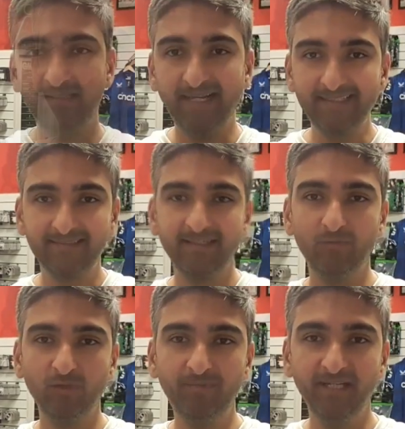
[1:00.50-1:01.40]
That
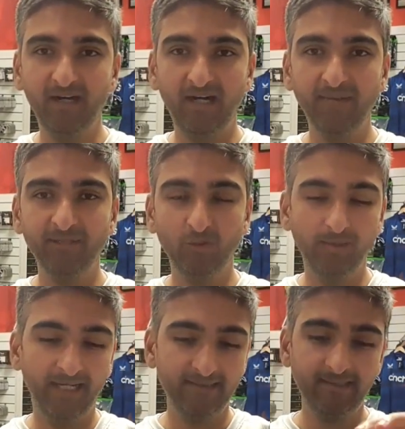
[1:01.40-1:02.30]
would be a high middle
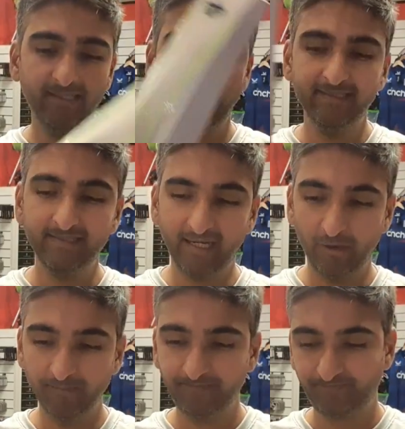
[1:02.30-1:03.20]
bat.
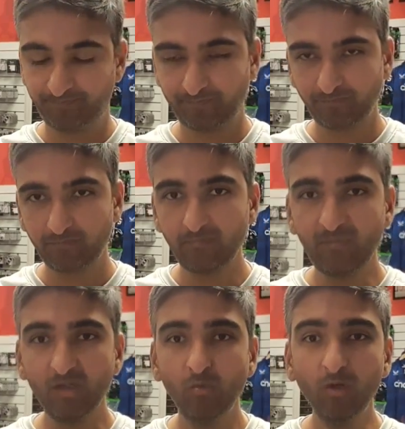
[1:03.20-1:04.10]
Now,
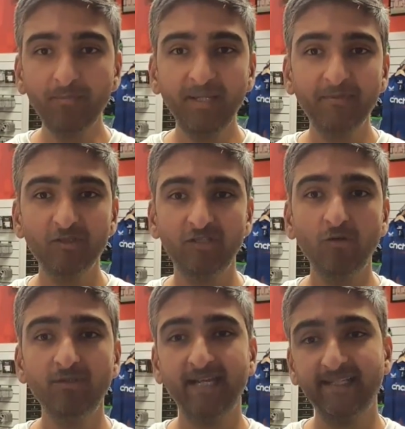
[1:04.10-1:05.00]
what people
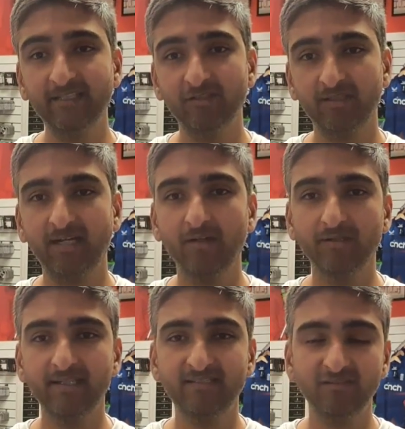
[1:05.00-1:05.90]
don't take into
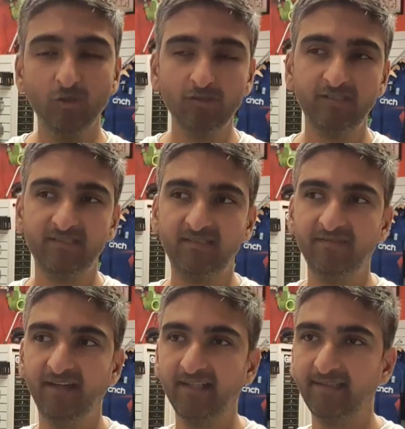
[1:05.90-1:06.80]
account is not just the
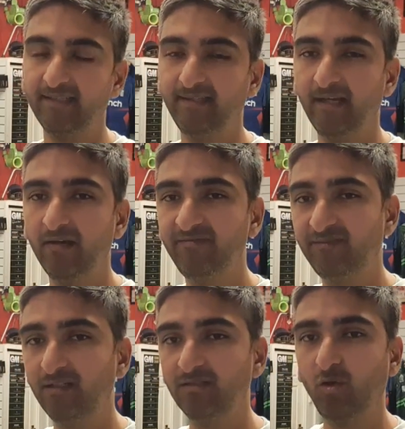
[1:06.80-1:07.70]
fact that they are
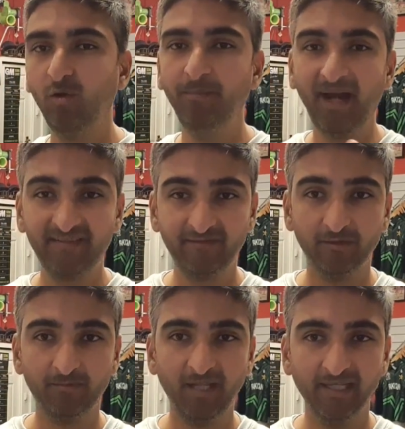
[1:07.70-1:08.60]
front or back
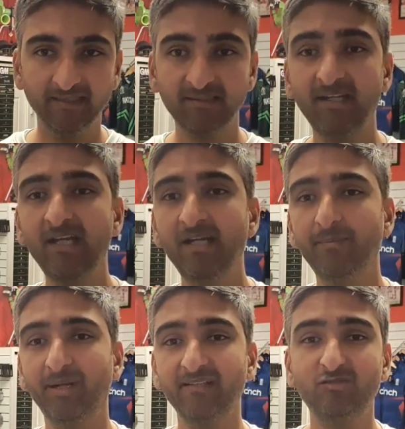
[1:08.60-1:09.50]
foot players,
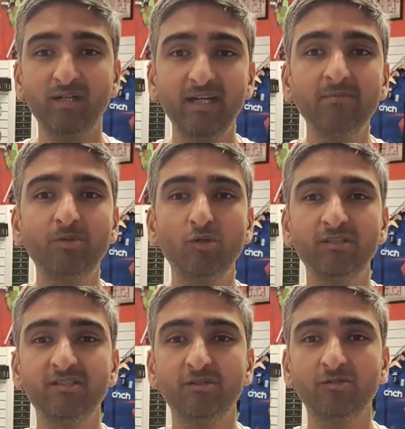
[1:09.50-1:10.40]
but it's really
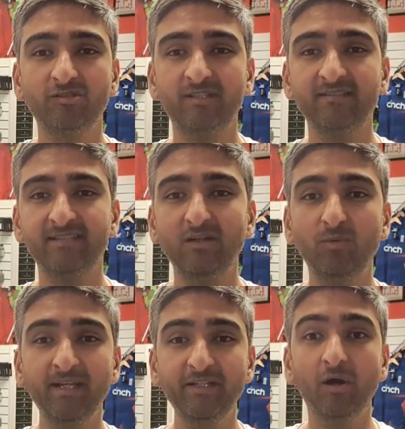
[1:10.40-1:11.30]
important to also consider
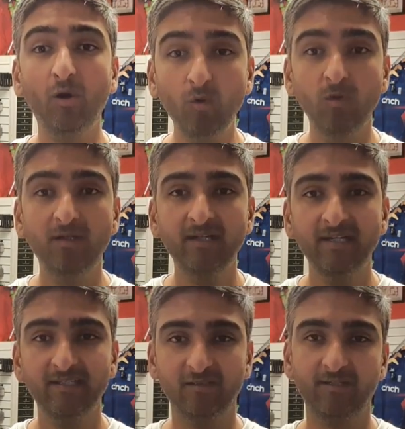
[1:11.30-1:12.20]
where you hold
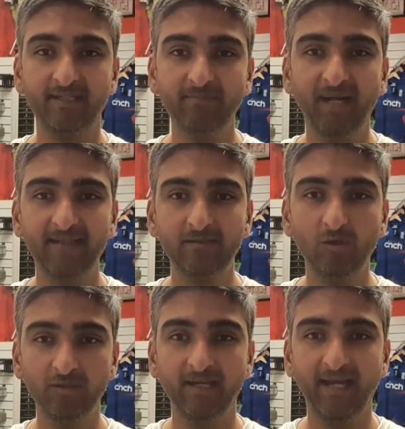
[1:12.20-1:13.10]
the cricket bat
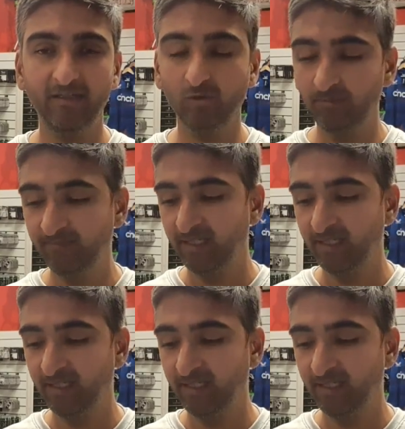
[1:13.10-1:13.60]
on the handle.